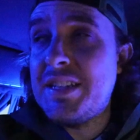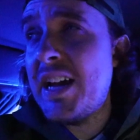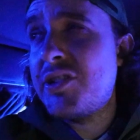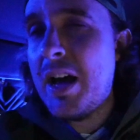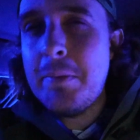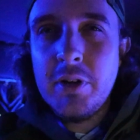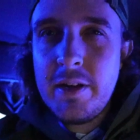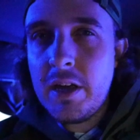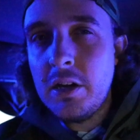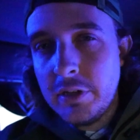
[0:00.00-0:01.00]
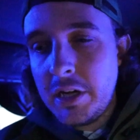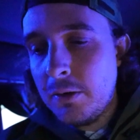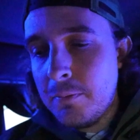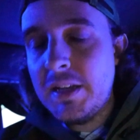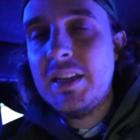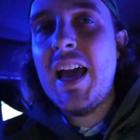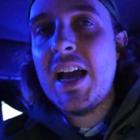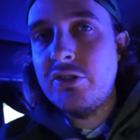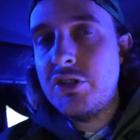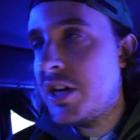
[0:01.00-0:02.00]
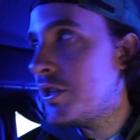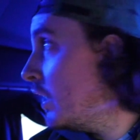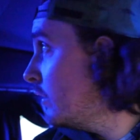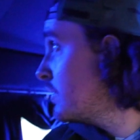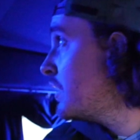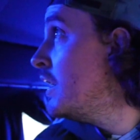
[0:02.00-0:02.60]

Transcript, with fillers: actually, I believe, illegal, but they actually changed colors.